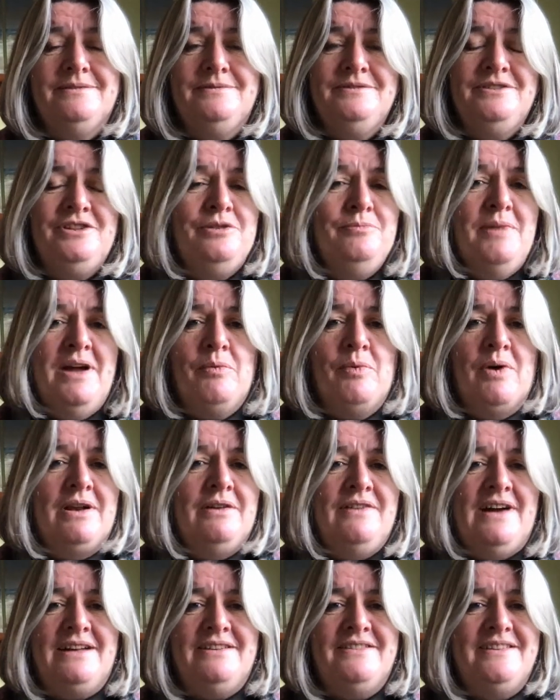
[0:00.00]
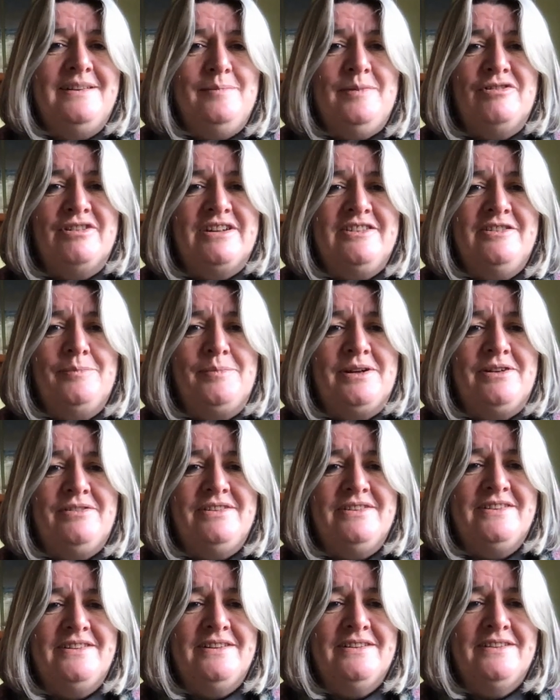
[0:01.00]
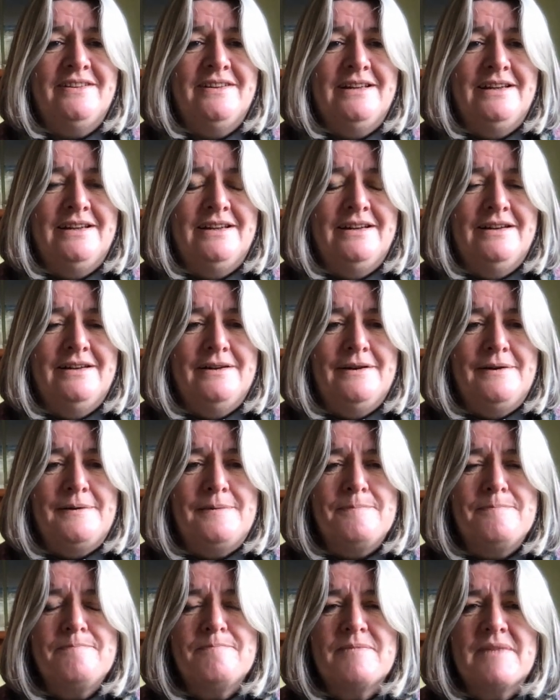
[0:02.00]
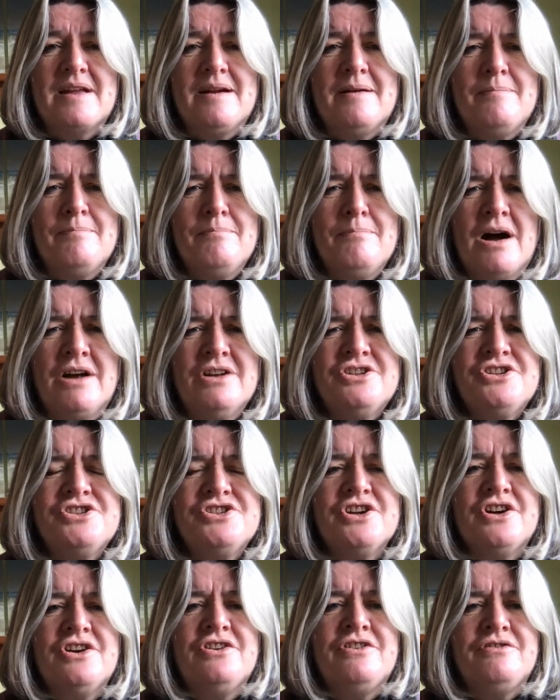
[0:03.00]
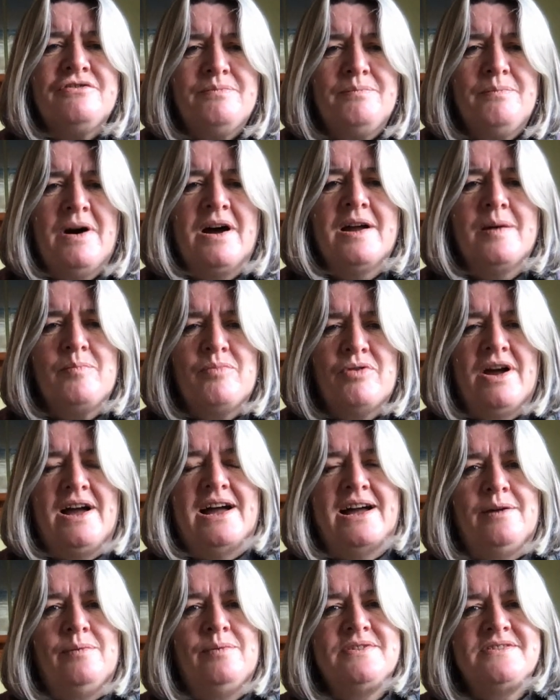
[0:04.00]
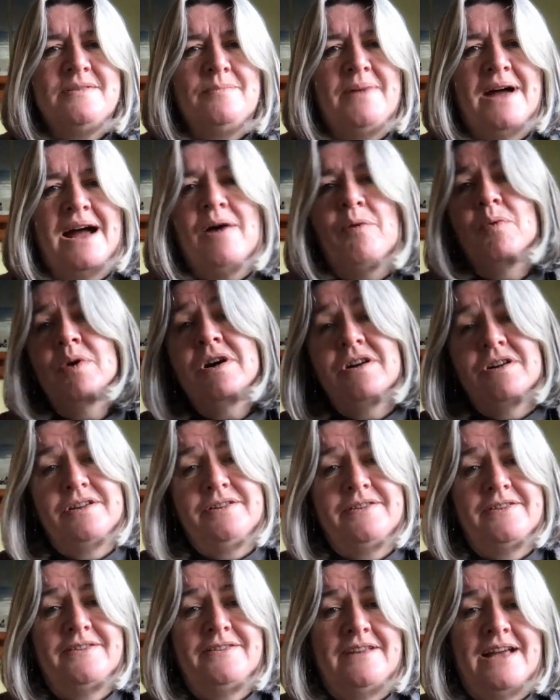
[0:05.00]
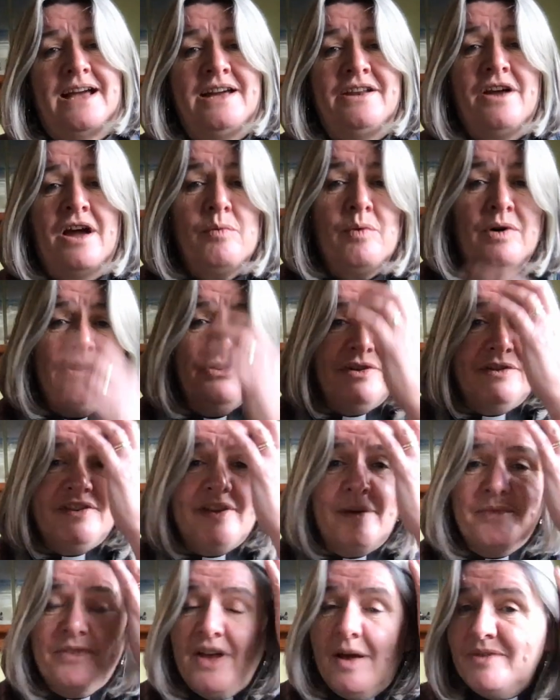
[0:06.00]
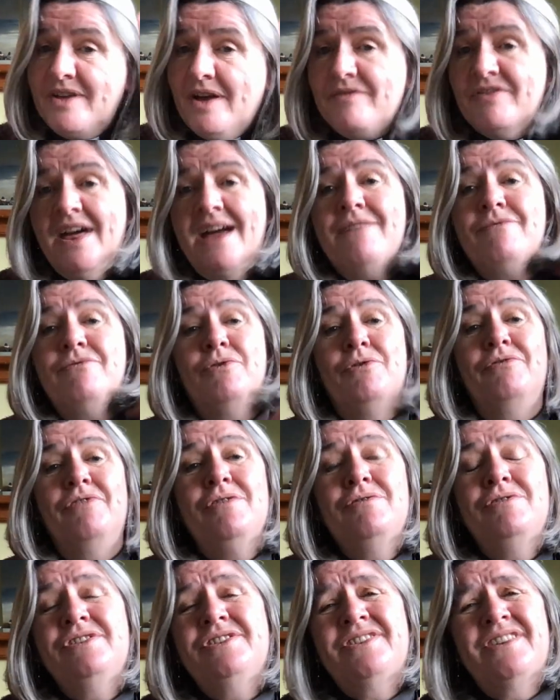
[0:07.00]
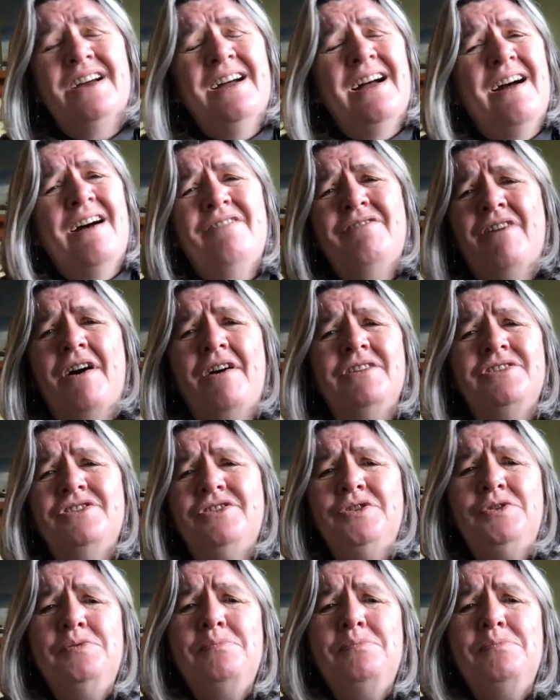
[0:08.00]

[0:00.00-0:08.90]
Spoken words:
You may well have had similar experiences. Much of my prayer was about words, and I wonder if sometimes I've therefore focused far too